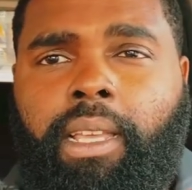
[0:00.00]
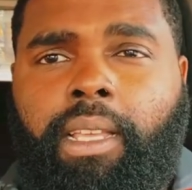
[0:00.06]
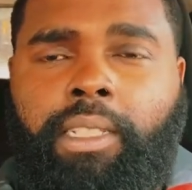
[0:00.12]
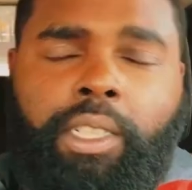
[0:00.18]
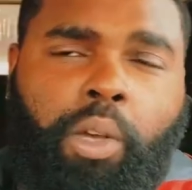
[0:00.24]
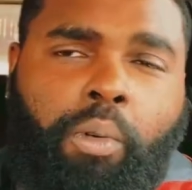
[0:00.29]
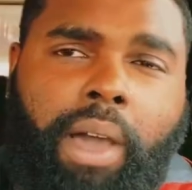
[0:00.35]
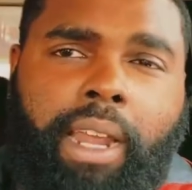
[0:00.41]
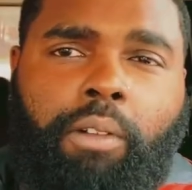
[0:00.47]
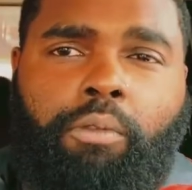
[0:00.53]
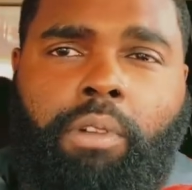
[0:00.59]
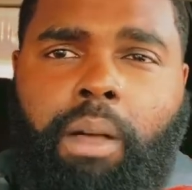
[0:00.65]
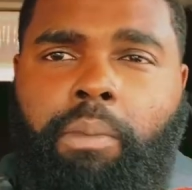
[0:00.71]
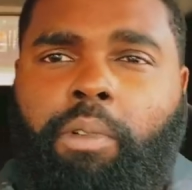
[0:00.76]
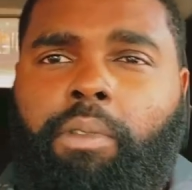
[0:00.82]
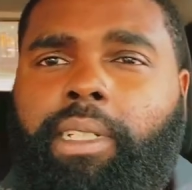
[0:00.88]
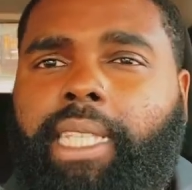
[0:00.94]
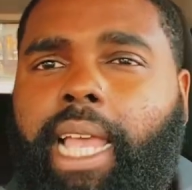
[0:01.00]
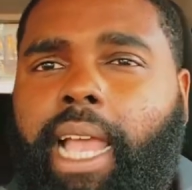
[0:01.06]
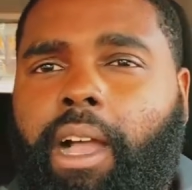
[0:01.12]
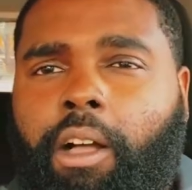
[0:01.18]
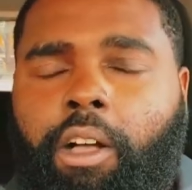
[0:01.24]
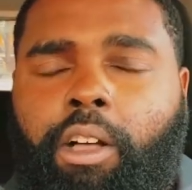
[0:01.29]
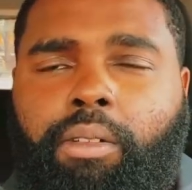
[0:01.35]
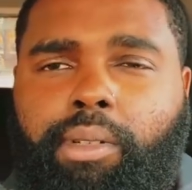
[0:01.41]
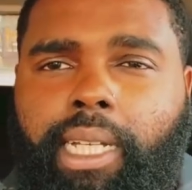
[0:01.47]
So while the woman was at
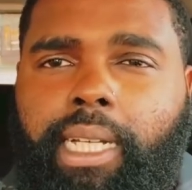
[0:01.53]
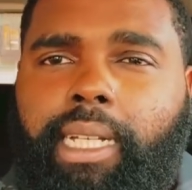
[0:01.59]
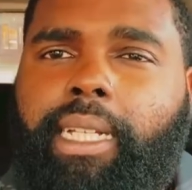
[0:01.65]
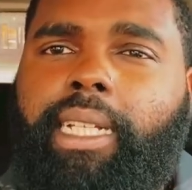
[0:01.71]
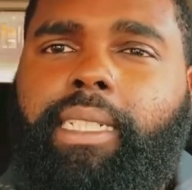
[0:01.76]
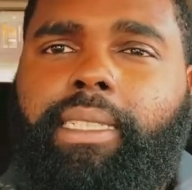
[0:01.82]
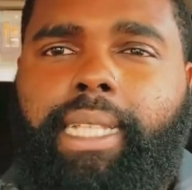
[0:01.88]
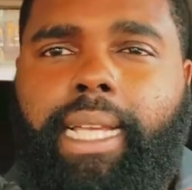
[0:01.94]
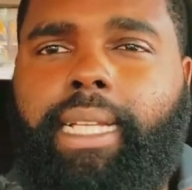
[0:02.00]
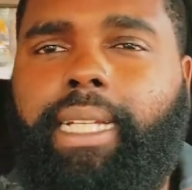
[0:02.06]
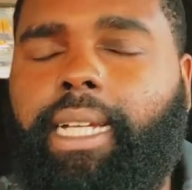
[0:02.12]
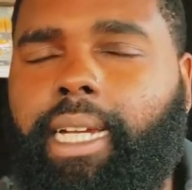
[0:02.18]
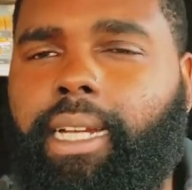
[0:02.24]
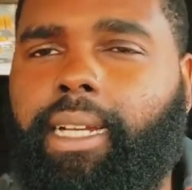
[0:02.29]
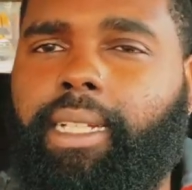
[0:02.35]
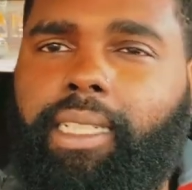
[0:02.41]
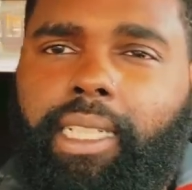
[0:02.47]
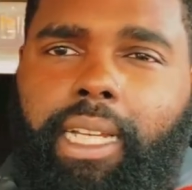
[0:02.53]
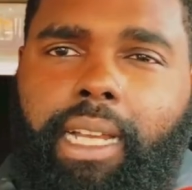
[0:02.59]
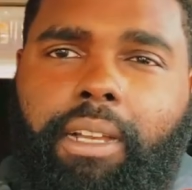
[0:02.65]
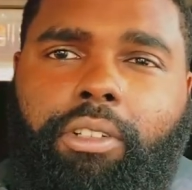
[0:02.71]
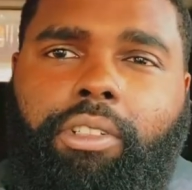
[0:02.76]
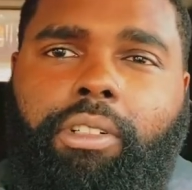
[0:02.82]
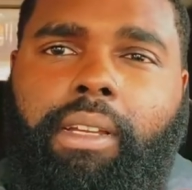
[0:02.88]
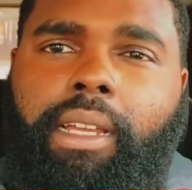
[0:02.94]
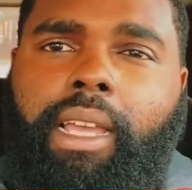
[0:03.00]
home cooking and taking care of the
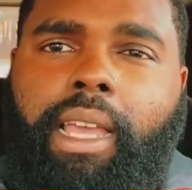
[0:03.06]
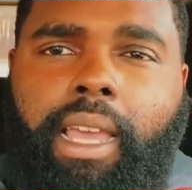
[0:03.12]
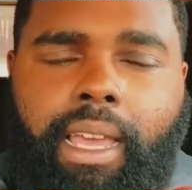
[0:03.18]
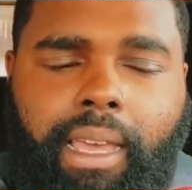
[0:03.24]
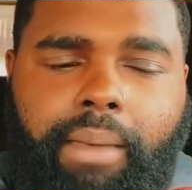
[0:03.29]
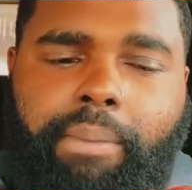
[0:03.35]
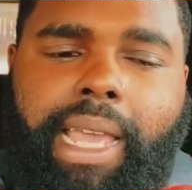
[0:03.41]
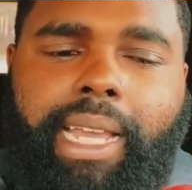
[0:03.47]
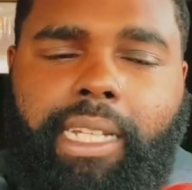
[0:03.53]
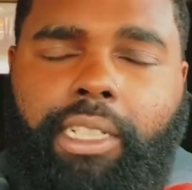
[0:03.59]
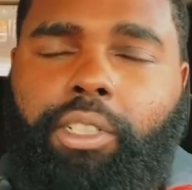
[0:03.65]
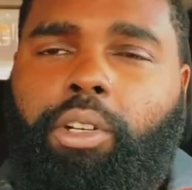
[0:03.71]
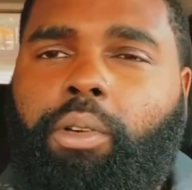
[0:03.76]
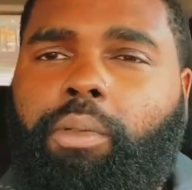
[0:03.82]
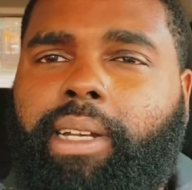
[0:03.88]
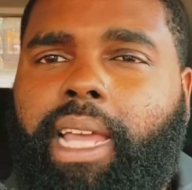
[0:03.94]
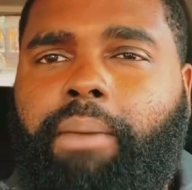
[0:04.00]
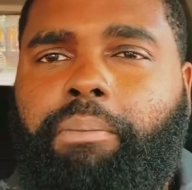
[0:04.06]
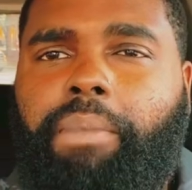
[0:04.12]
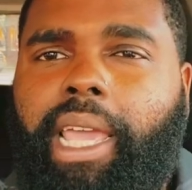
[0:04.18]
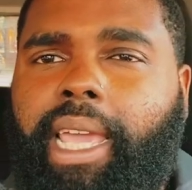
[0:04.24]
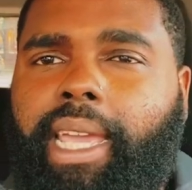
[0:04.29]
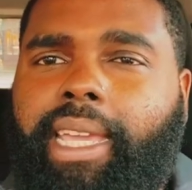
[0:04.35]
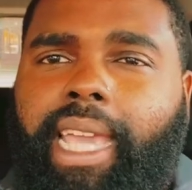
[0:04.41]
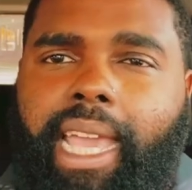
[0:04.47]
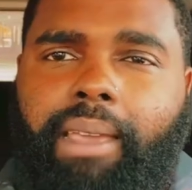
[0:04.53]
children and making sure when that
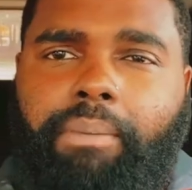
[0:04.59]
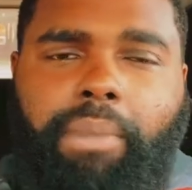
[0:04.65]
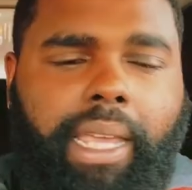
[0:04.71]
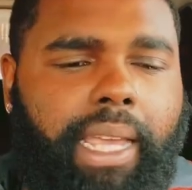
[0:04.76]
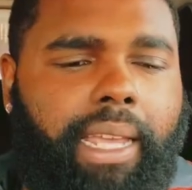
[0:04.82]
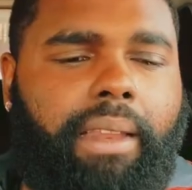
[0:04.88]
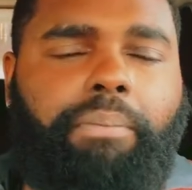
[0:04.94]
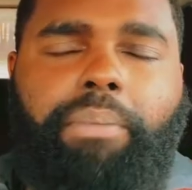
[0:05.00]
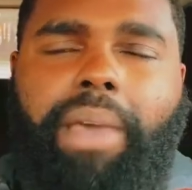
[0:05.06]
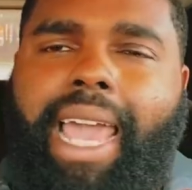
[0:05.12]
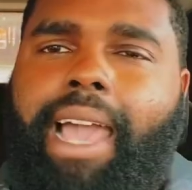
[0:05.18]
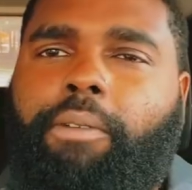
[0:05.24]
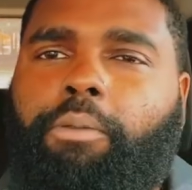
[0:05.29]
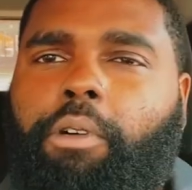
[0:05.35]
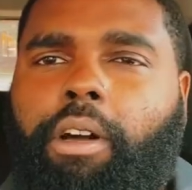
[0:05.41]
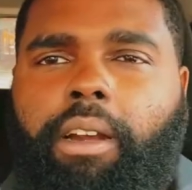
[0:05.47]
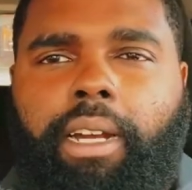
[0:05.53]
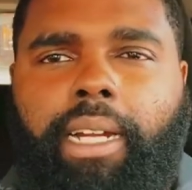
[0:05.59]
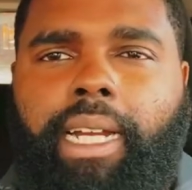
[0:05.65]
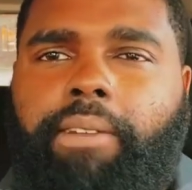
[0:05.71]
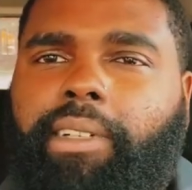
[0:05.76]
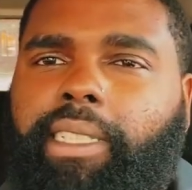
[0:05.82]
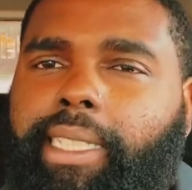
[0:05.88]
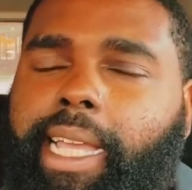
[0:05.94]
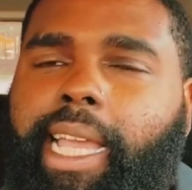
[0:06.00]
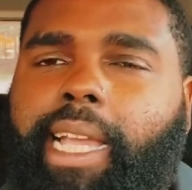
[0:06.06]
man came in, the bath water and
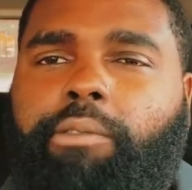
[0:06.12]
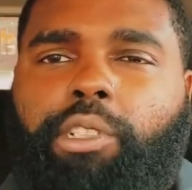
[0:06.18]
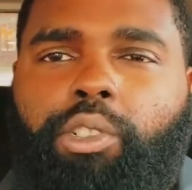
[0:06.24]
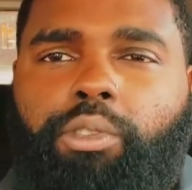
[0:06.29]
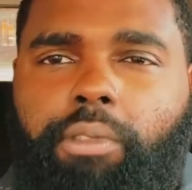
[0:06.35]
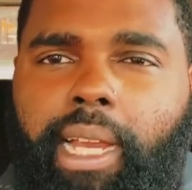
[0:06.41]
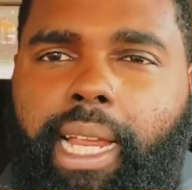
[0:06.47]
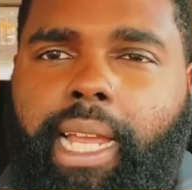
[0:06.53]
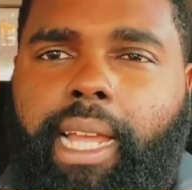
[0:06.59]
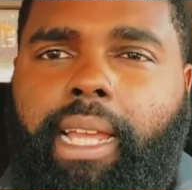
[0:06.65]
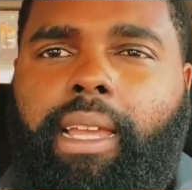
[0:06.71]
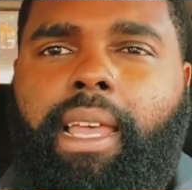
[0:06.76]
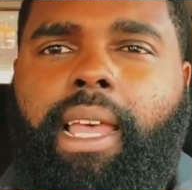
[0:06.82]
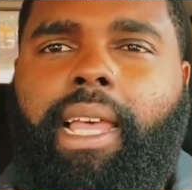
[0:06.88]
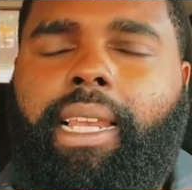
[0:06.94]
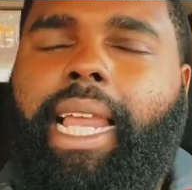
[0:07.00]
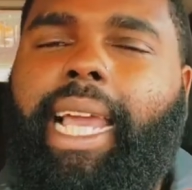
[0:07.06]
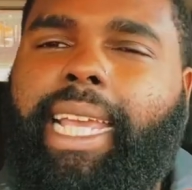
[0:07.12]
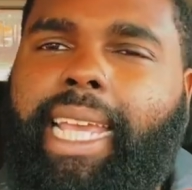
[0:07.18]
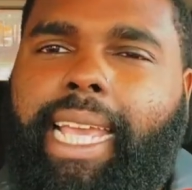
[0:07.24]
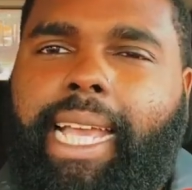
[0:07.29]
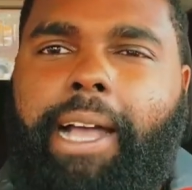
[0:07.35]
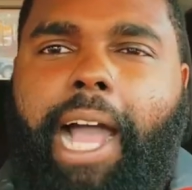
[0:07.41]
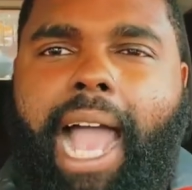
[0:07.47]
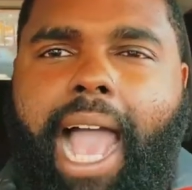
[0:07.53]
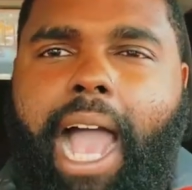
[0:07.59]
everything was ran, like
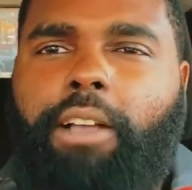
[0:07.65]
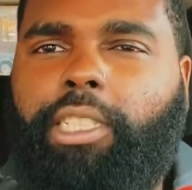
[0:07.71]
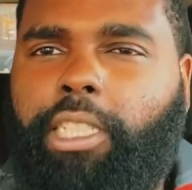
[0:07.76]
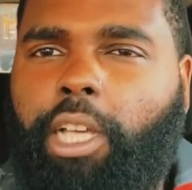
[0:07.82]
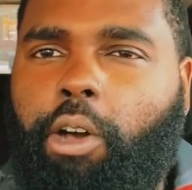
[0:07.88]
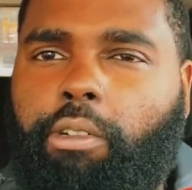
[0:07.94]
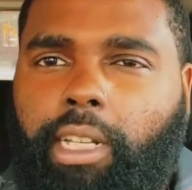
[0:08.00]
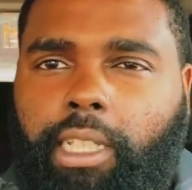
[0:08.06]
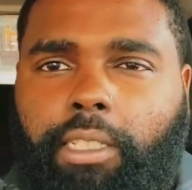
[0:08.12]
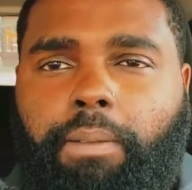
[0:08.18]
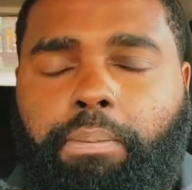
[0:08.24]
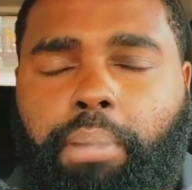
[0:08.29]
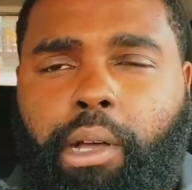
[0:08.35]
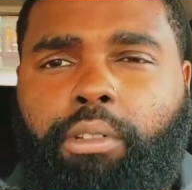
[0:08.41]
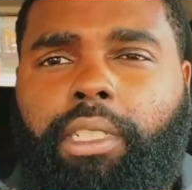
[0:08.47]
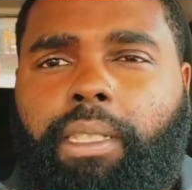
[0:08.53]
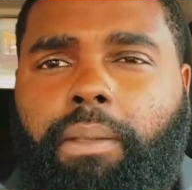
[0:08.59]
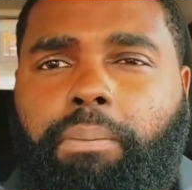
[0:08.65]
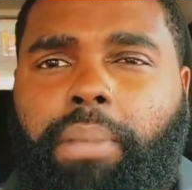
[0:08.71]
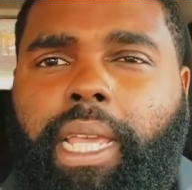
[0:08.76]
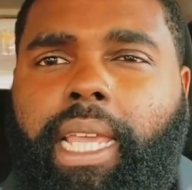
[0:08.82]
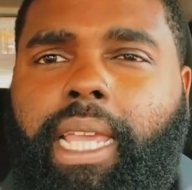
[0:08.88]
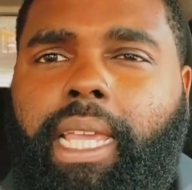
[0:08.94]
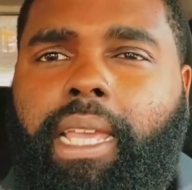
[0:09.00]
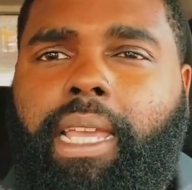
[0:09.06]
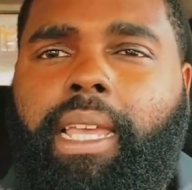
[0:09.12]
a household is supposed to
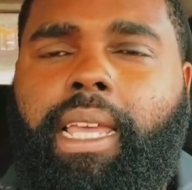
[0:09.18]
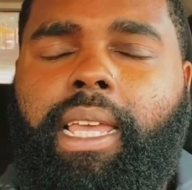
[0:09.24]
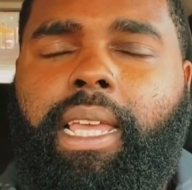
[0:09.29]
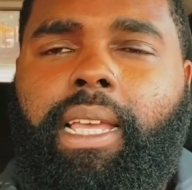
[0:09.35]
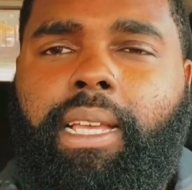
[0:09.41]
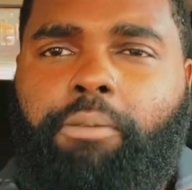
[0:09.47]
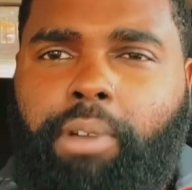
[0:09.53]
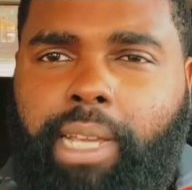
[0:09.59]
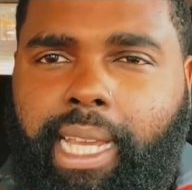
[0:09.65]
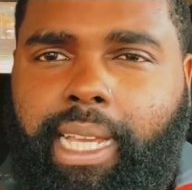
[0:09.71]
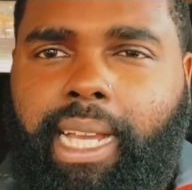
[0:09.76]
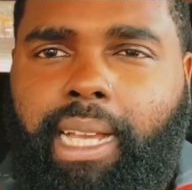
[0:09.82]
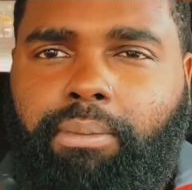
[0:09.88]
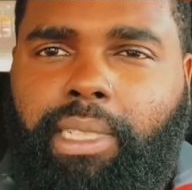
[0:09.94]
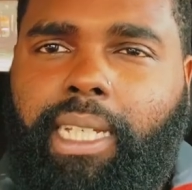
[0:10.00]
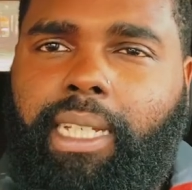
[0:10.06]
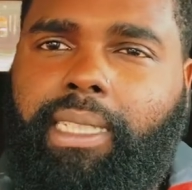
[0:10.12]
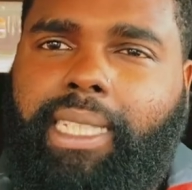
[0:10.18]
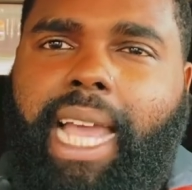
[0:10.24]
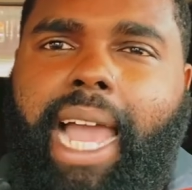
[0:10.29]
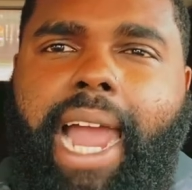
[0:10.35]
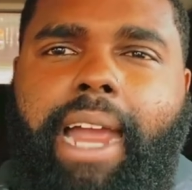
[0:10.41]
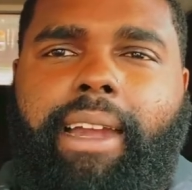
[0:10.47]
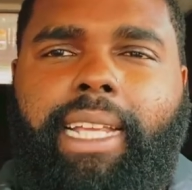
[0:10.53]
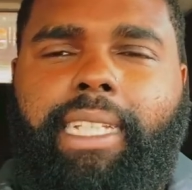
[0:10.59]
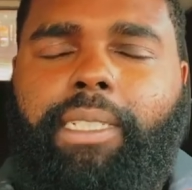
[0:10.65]
be, when he comes in
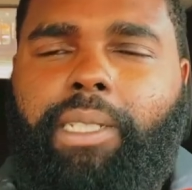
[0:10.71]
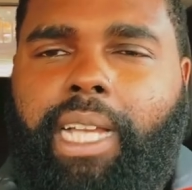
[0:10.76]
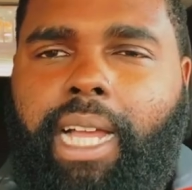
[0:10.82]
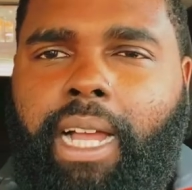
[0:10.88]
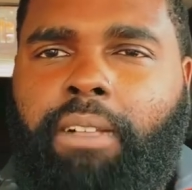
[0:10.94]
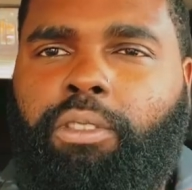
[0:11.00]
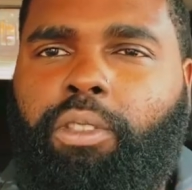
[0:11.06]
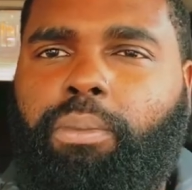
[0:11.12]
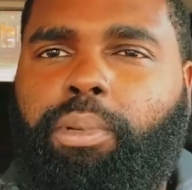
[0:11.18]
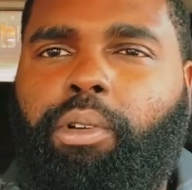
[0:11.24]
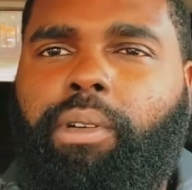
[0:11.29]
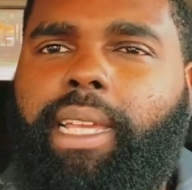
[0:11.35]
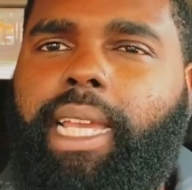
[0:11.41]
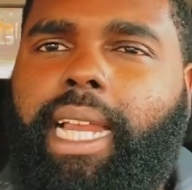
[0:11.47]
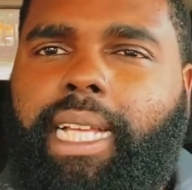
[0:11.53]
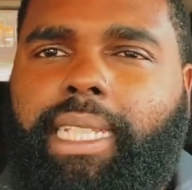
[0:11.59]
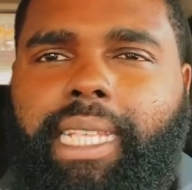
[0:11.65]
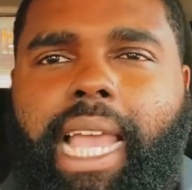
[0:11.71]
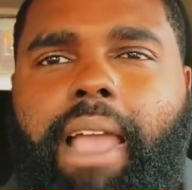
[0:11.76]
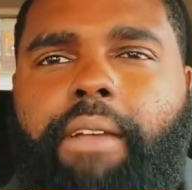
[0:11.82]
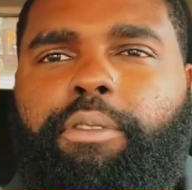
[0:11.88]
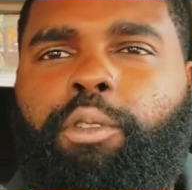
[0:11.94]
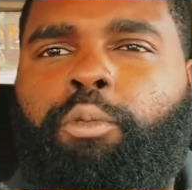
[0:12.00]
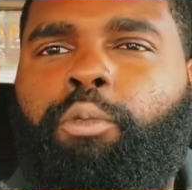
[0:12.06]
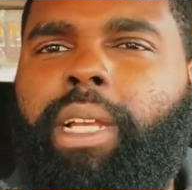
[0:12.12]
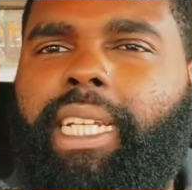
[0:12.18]
tired, he's comfortable. He doesn't have
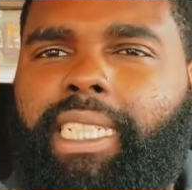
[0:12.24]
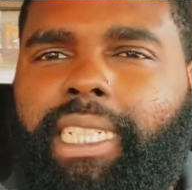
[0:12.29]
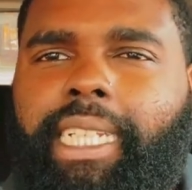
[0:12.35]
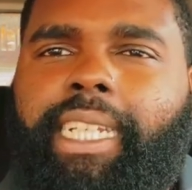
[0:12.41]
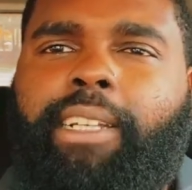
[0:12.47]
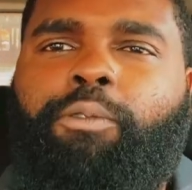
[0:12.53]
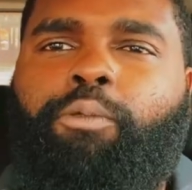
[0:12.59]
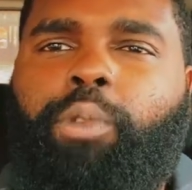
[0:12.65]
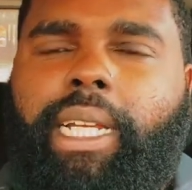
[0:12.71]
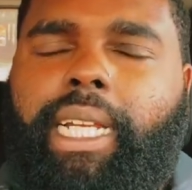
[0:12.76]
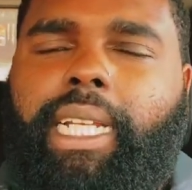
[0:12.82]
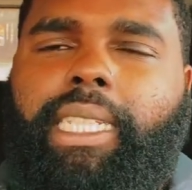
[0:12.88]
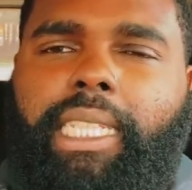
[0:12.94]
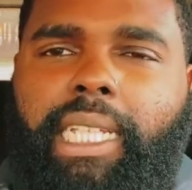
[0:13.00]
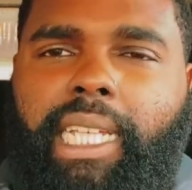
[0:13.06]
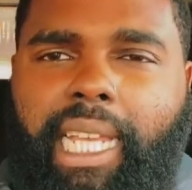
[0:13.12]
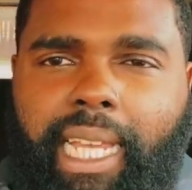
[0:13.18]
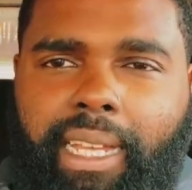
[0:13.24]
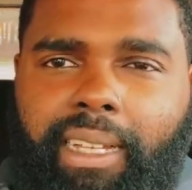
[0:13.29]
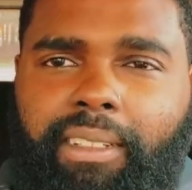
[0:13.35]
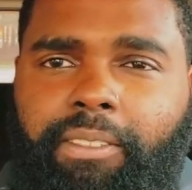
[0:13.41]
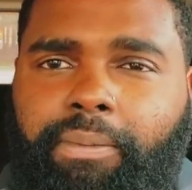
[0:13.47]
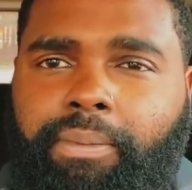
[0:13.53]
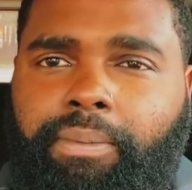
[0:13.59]
to read. She can read to him